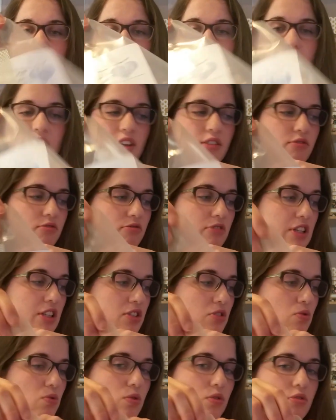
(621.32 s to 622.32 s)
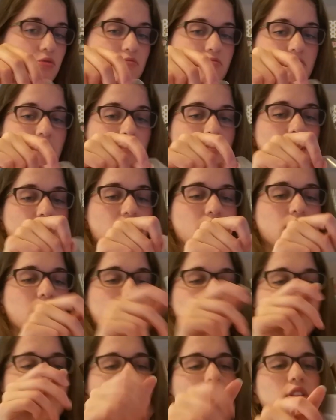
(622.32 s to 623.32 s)
that is cool.
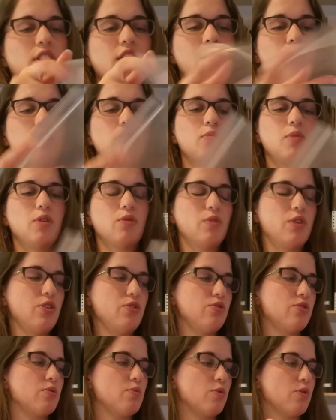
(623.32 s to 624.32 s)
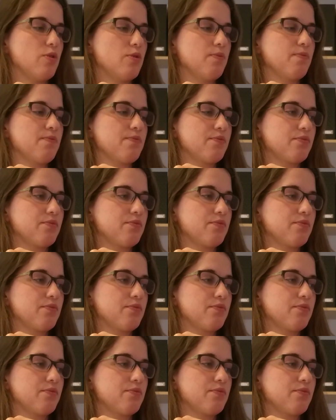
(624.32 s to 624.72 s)
That could be reusable.